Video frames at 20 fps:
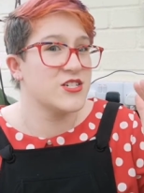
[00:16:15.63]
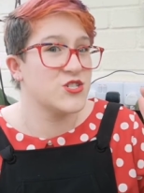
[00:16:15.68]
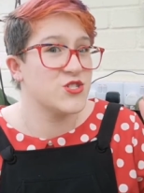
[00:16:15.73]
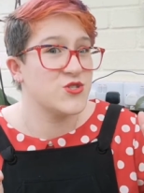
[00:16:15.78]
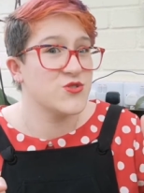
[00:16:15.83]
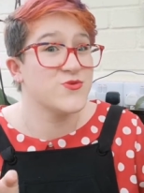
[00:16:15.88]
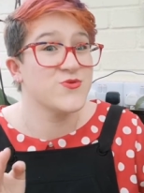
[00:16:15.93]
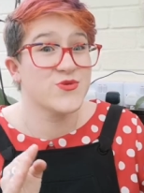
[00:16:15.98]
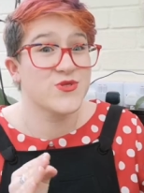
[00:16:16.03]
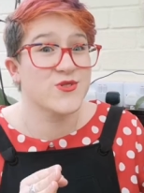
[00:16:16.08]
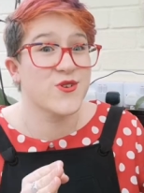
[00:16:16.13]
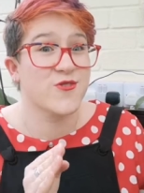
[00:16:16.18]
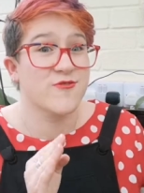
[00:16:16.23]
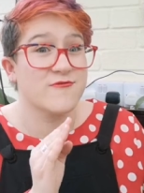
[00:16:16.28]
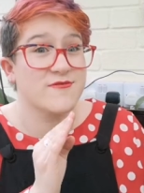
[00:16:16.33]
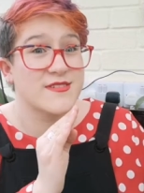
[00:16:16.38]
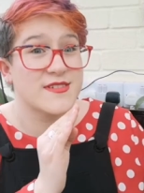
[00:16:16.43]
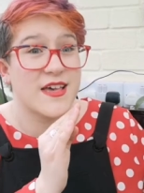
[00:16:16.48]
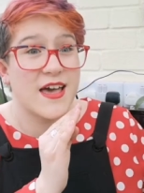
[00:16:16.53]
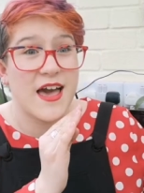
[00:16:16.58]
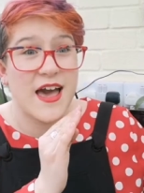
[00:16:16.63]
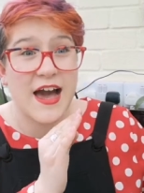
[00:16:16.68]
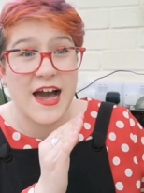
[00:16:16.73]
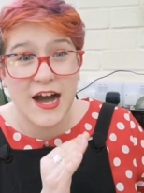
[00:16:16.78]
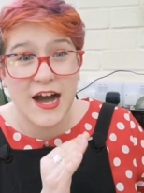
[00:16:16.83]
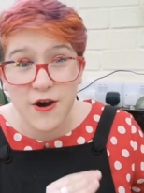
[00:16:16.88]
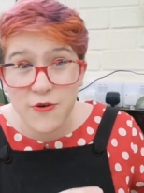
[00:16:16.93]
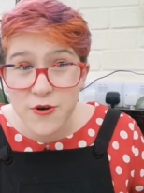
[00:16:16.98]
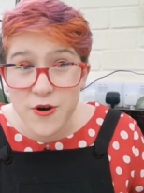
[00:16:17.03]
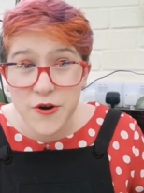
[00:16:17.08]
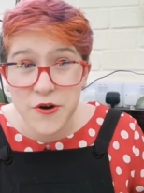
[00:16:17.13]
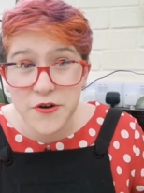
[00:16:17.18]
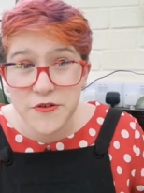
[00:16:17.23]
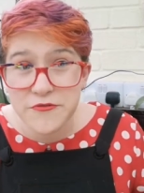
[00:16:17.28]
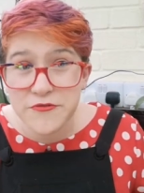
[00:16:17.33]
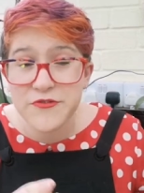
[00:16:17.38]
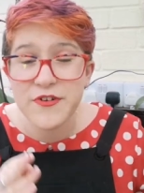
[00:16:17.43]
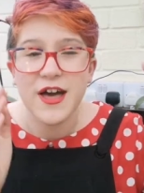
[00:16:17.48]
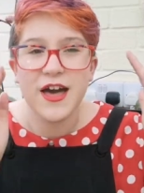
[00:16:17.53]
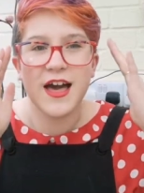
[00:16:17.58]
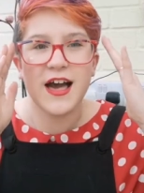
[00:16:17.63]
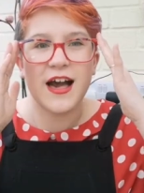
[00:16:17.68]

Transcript: shoe soles out of.